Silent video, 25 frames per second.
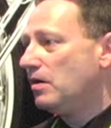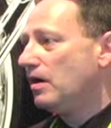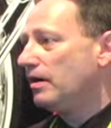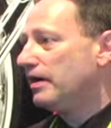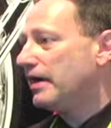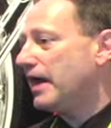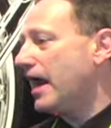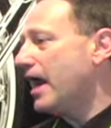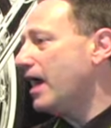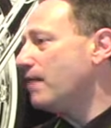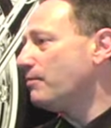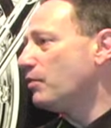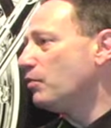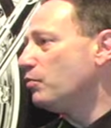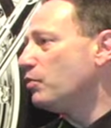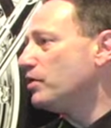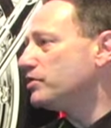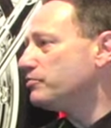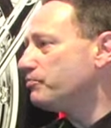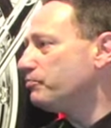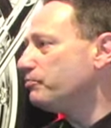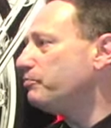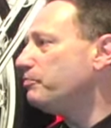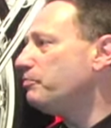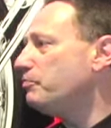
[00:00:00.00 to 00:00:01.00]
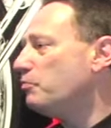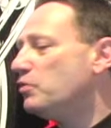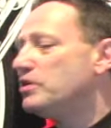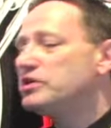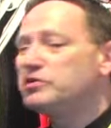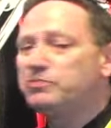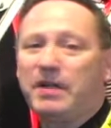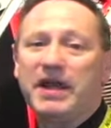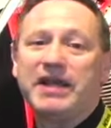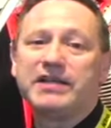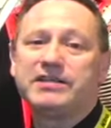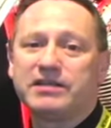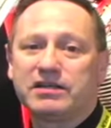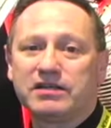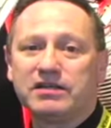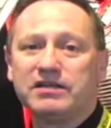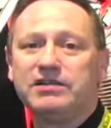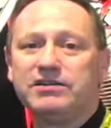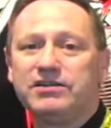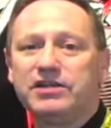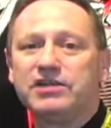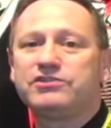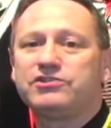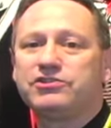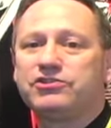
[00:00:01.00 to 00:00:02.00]
camera, which basically
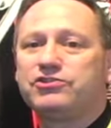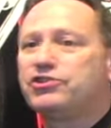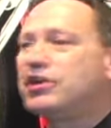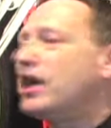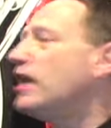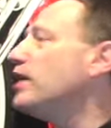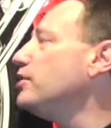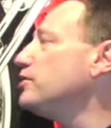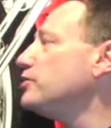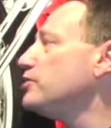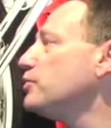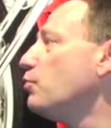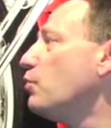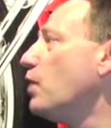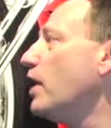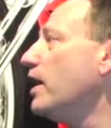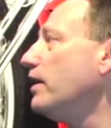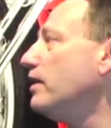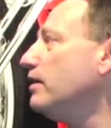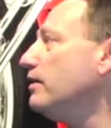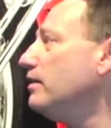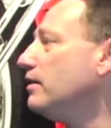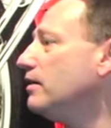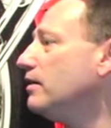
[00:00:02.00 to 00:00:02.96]
just changed the way